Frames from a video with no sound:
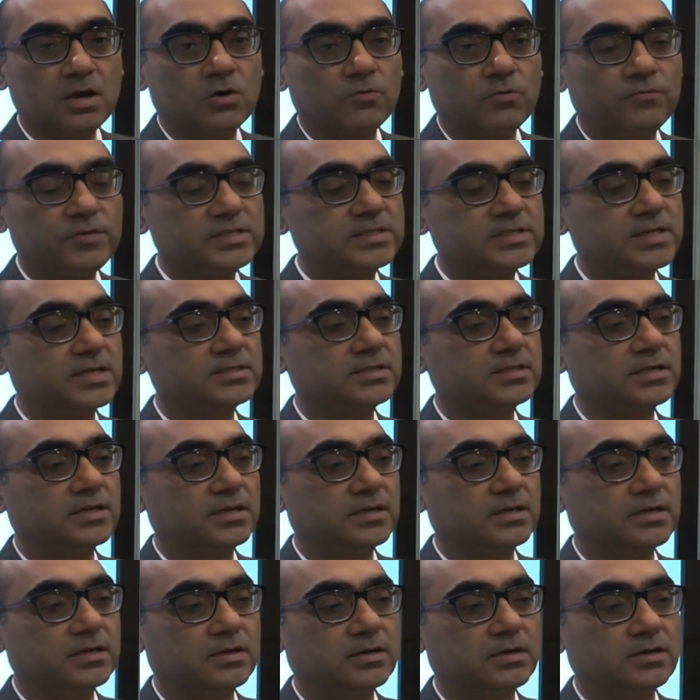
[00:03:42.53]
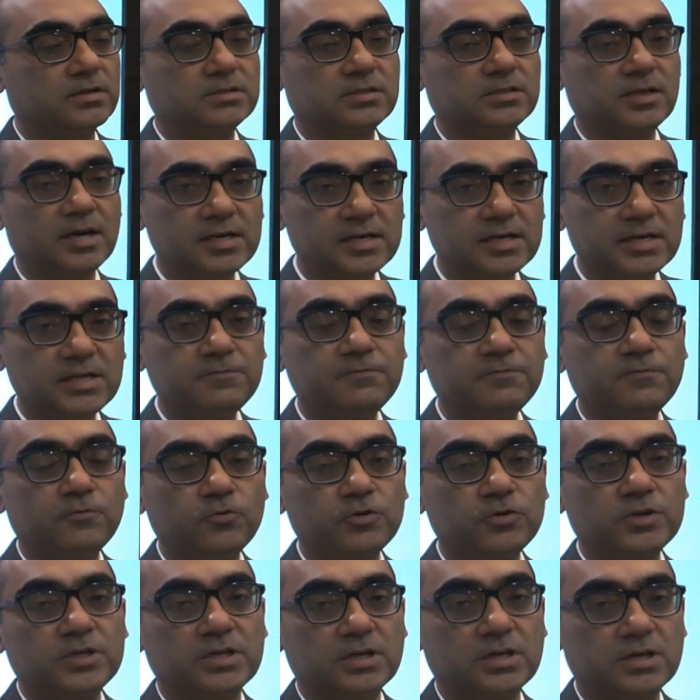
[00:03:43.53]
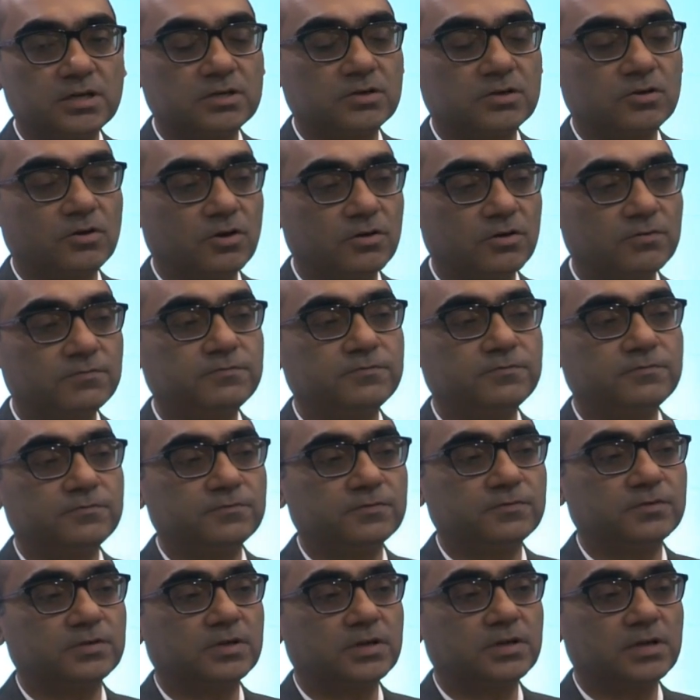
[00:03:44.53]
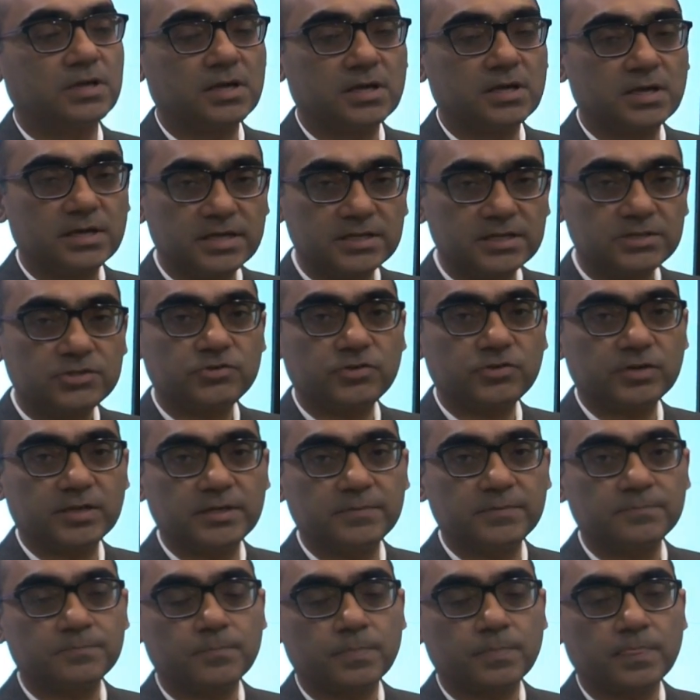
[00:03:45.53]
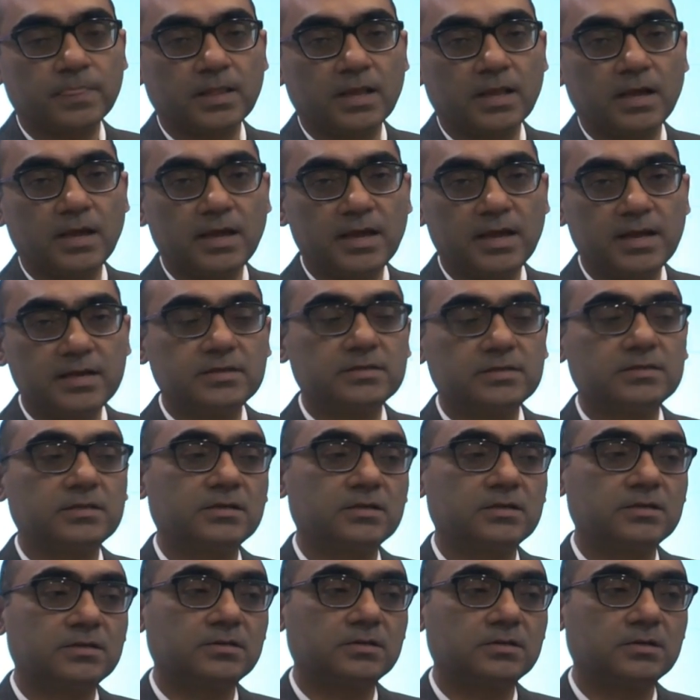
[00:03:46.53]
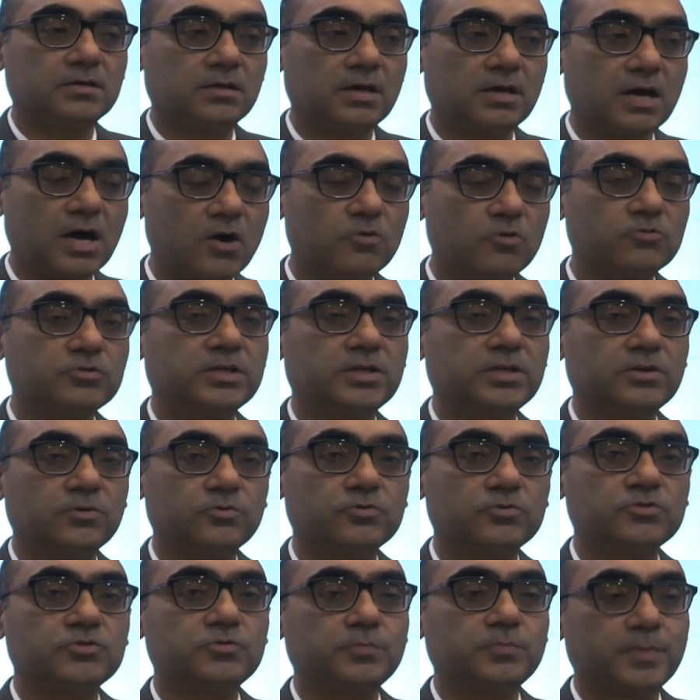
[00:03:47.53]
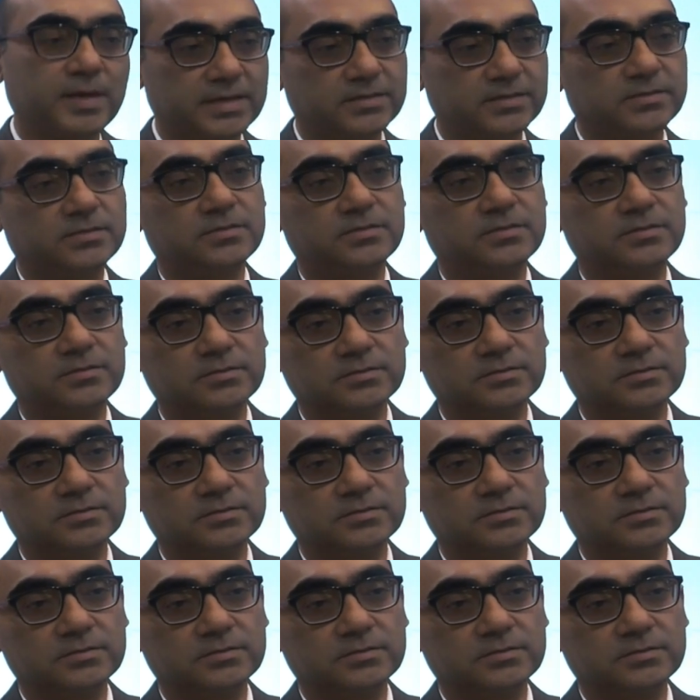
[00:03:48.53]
which has a 34 year of history in the housing loan space.